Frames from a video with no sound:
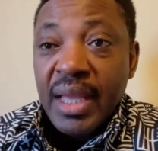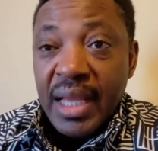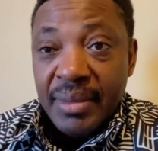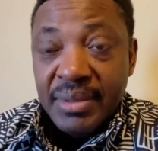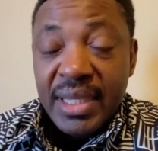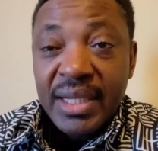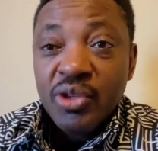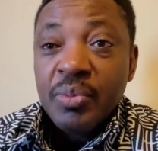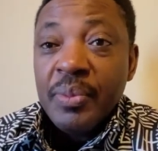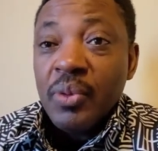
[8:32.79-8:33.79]
I'm telling you
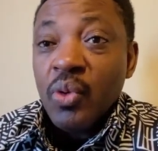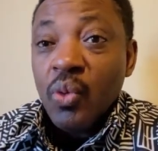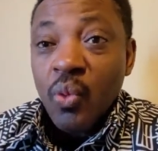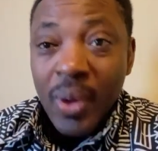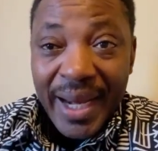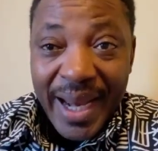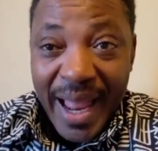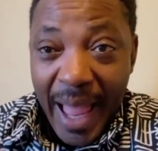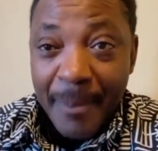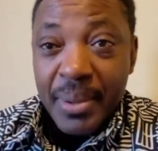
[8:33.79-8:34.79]
people what
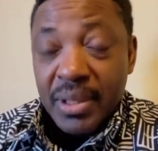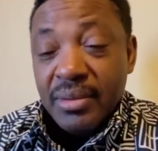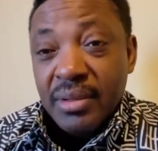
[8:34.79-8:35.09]
happened.